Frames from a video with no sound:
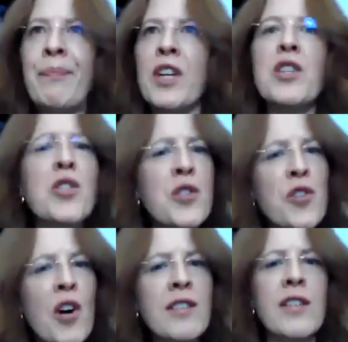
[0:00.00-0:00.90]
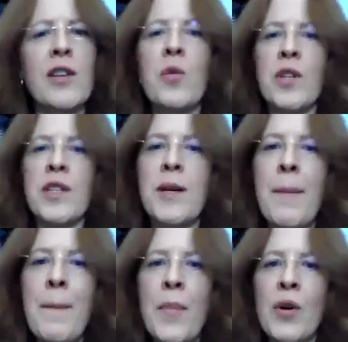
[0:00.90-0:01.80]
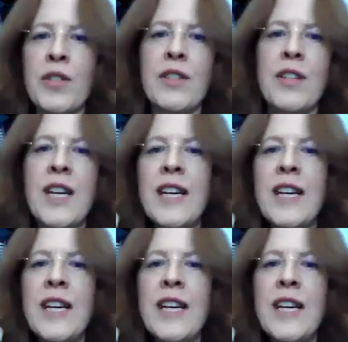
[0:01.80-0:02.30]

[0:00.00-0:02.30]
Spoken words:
constructed according to modern